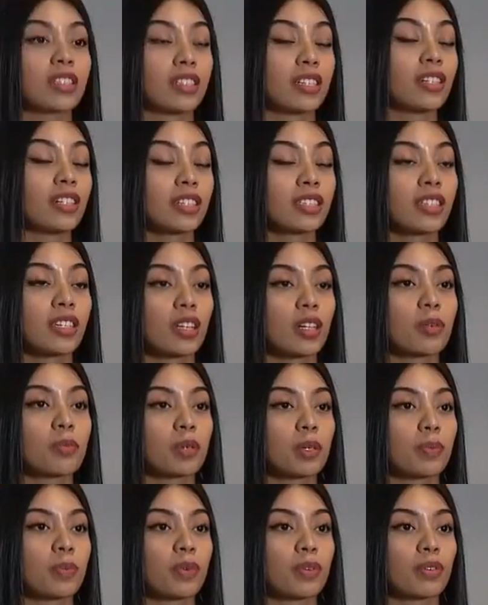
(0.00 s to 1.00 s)
There is a lot of
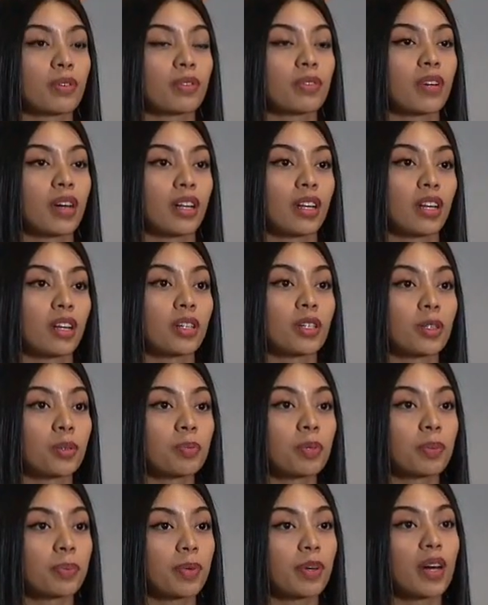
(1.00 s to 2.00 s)
people, a lot of good
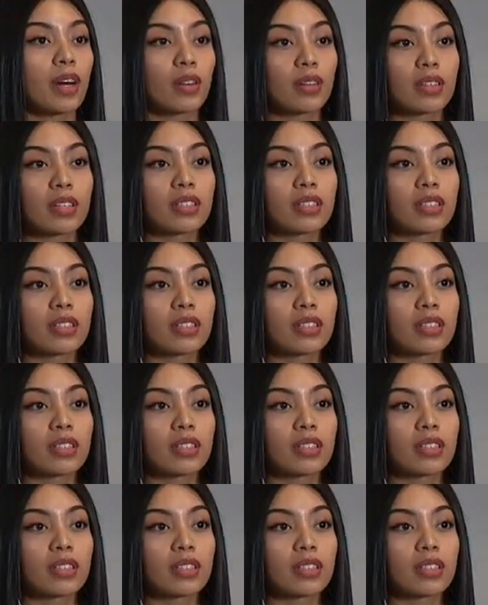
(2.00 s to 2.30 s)
people out